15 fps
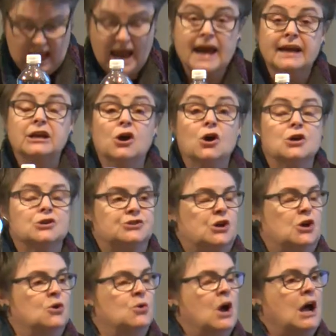And he
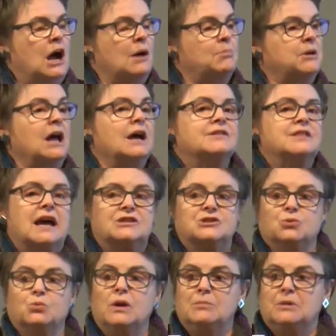also applied that
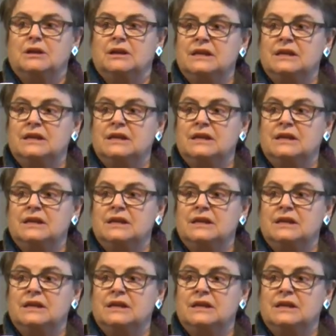to women.